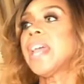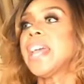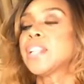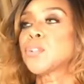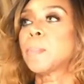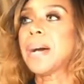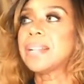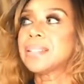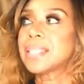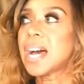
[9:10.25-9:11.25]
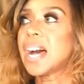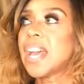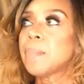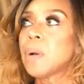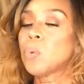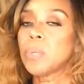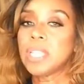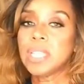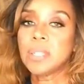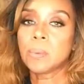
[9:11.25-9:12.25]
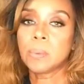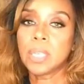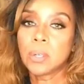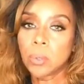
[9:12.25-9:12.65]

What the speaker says: And so by the time we